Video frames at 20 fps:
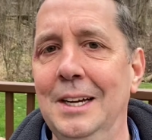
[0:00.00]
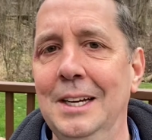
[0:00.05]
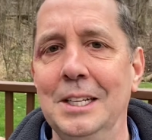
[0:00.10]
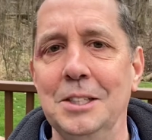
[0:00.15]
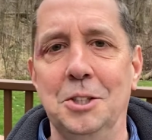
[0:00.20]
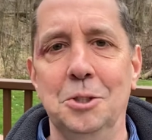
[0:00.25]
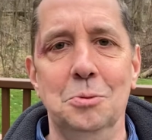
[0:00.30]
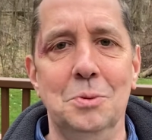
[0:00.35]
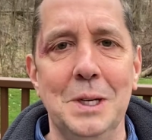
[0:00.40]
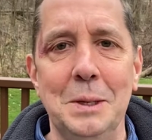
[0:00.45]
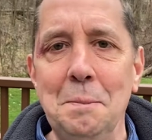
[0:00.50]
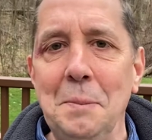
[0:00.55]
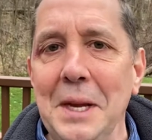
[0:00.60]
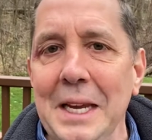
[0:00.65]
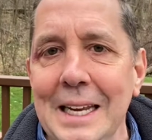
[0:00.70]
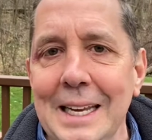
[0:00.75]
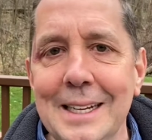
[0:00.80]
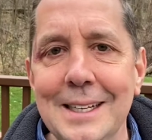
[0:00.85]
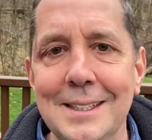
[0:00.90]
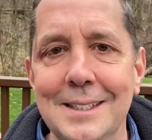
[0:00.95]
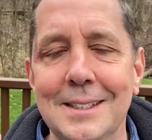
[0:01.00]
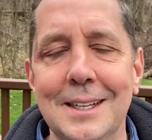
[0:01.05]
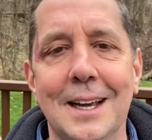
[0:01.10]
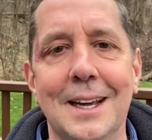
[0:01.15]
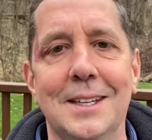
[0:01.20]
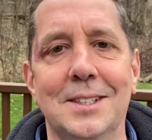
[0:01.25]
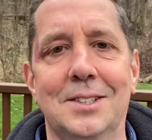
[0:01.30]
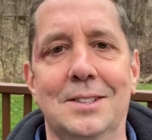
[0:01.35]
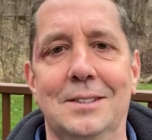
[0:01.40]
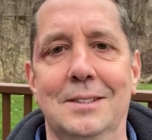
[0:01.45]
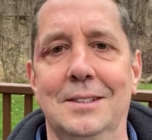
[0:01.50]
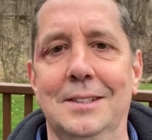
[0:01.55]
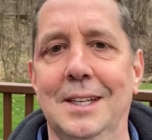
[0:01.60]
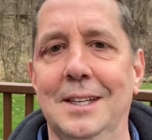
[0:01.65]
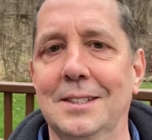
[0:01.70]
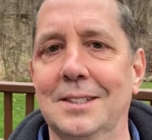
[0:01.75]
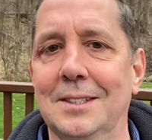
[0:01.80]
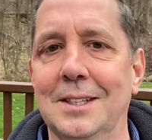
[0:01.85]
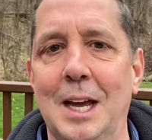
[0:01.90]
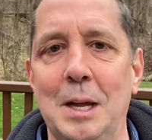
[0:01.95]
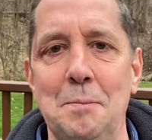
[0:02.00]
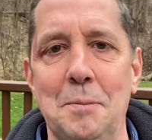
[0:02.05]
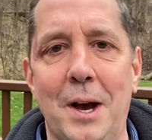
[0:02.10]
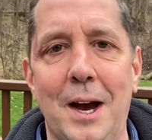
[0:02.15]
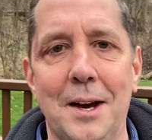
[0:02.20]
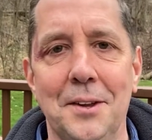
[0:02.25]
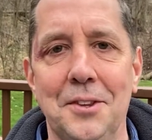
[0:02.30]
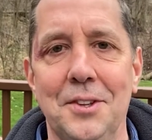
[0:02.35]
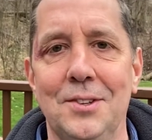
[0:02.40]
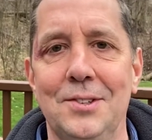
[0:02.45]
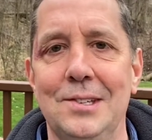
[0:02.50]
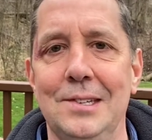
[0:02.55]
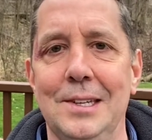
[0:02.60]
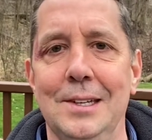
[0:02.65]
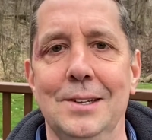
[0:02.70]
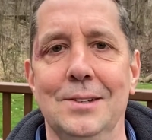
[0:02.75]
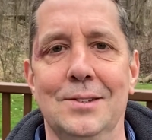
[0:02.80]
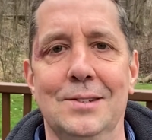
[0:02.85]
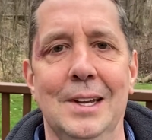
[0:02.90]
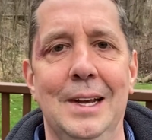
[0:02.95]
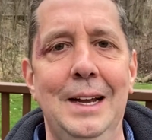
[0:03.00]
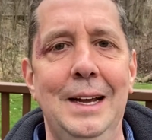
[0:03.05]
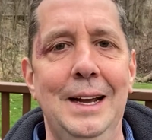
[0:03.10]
do repeated tests to test hypotheses.